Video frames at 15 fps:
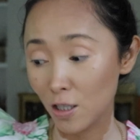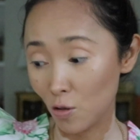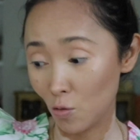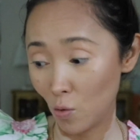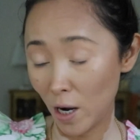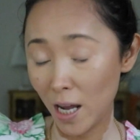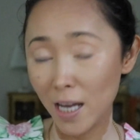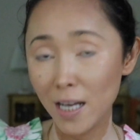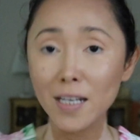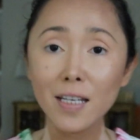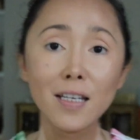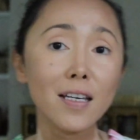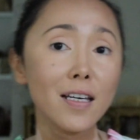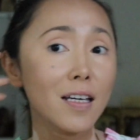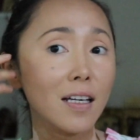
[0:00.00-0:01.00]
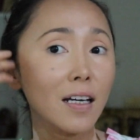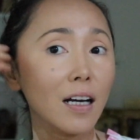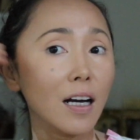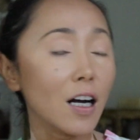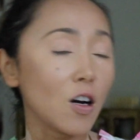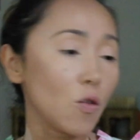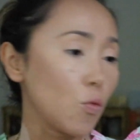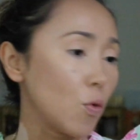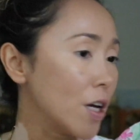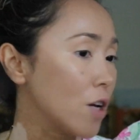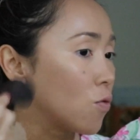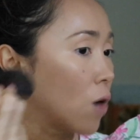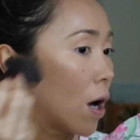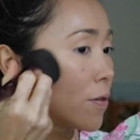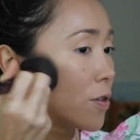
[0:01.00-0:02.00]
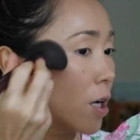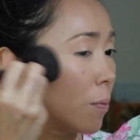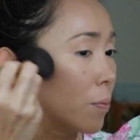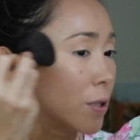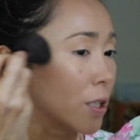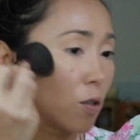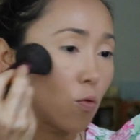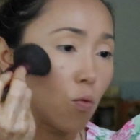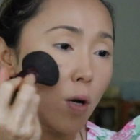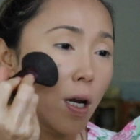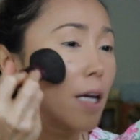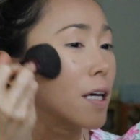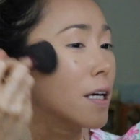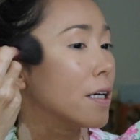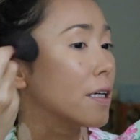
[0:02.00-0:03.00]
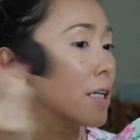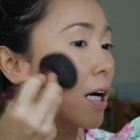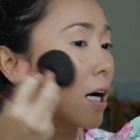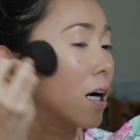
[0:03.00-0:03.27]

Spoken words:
Red. We adopted Red